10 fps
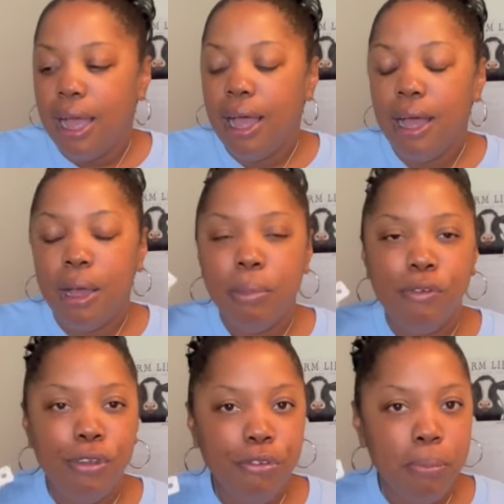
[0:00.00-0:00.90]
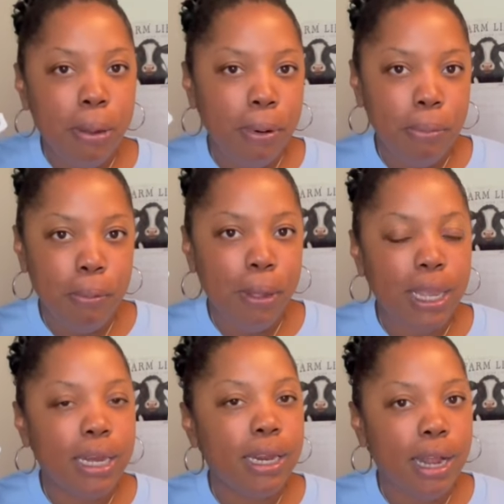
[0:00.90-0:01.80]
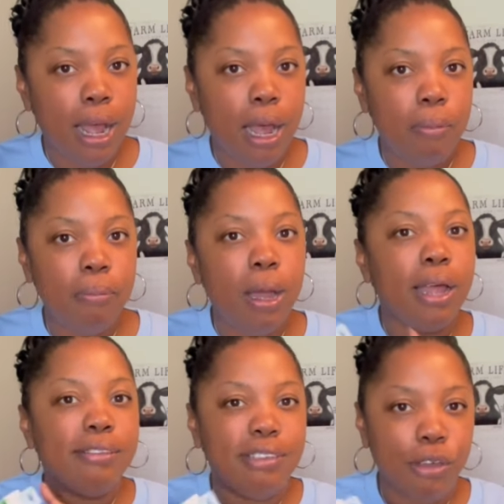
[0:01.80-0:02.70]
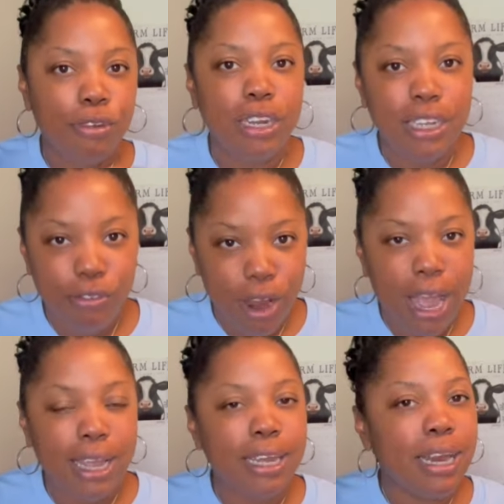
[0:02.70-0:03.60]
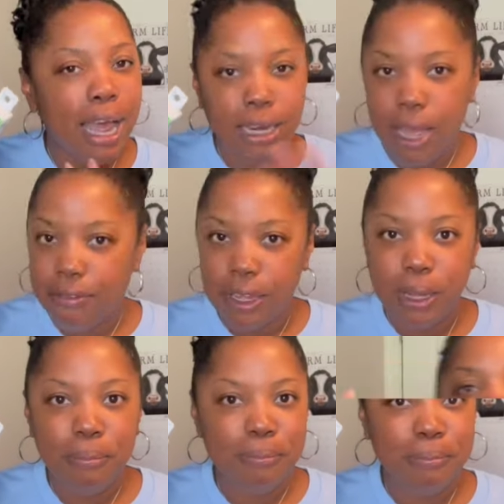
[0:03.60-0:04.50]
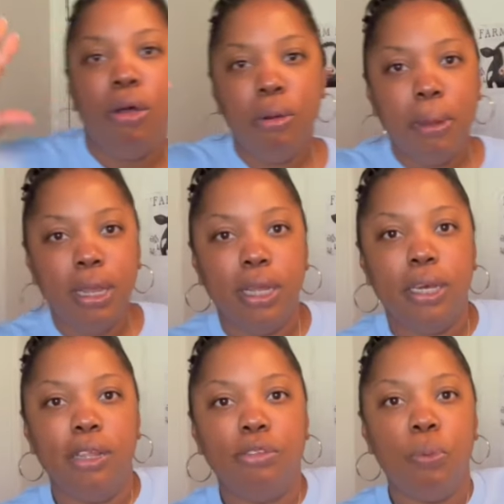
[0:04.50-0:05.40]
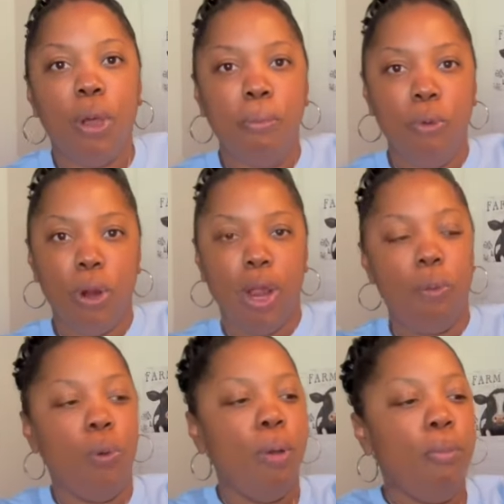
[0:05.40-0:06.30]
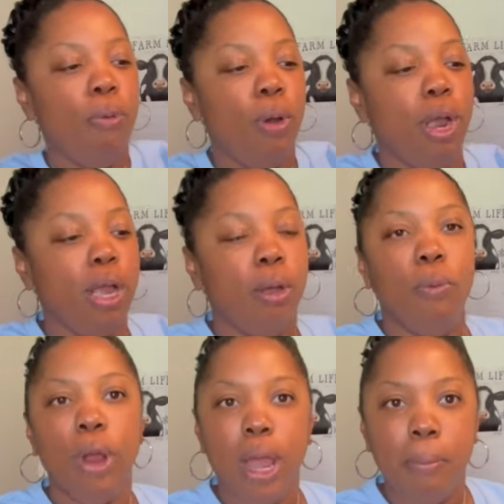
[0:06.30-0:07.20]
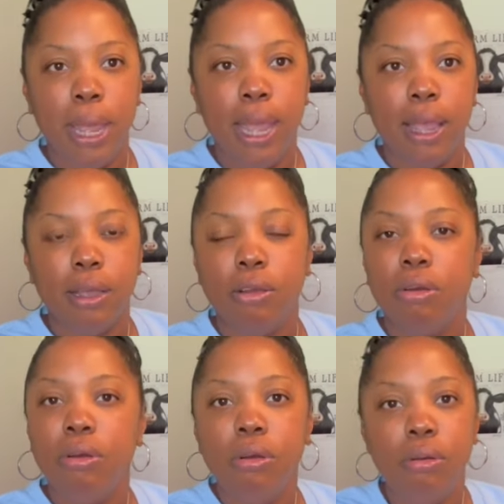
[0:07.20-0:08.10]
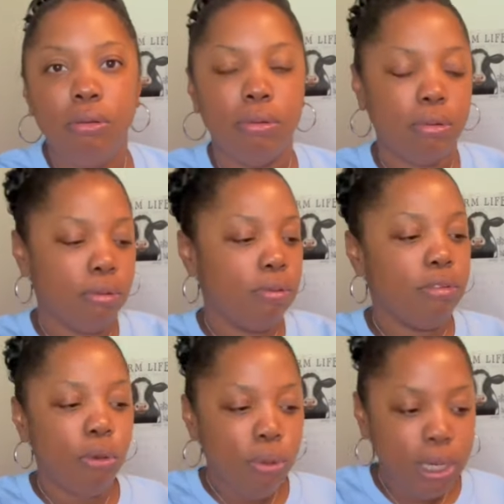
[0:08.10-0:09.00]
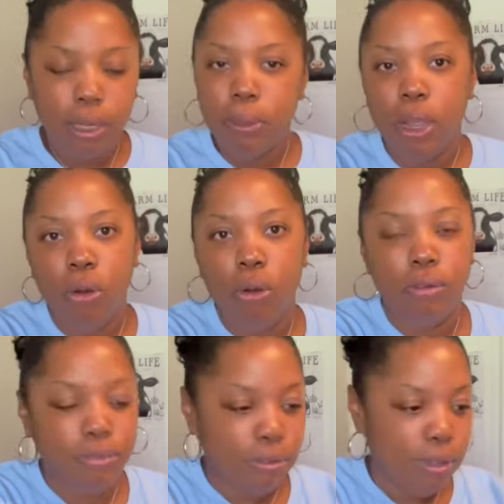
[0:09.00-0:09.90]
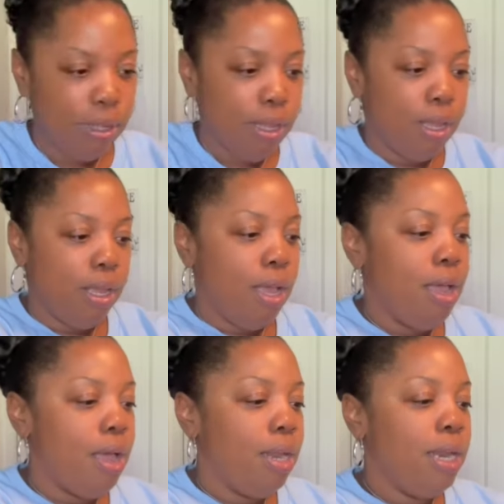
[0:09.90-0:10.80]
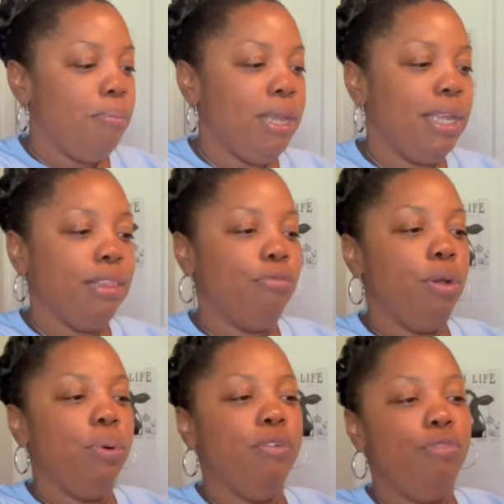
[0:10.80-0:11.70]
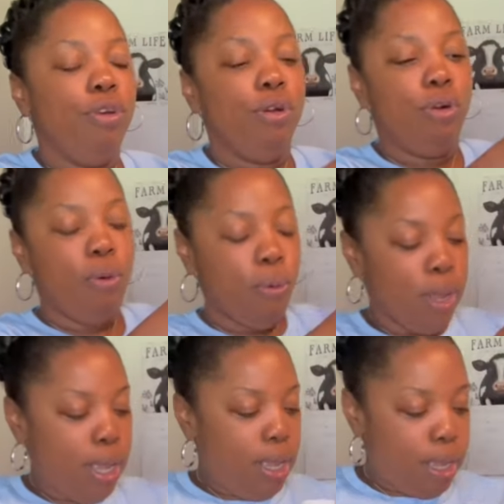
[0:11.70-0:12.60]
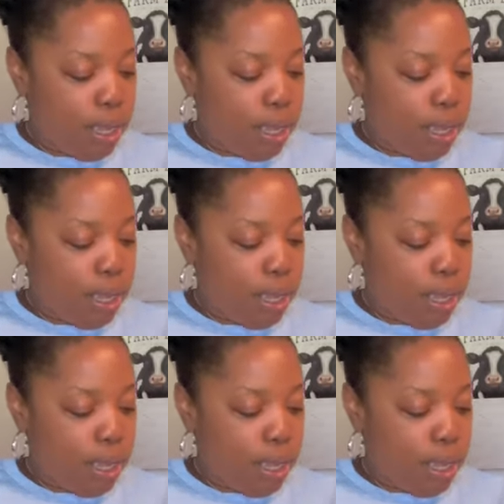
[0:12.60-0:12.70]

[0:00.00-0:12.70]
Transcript: If you remember me picking it up, definitely rocking. I love it. Oh my goodness. One more. Where I'm at, girl, don't click me off. Let me get through it real quick.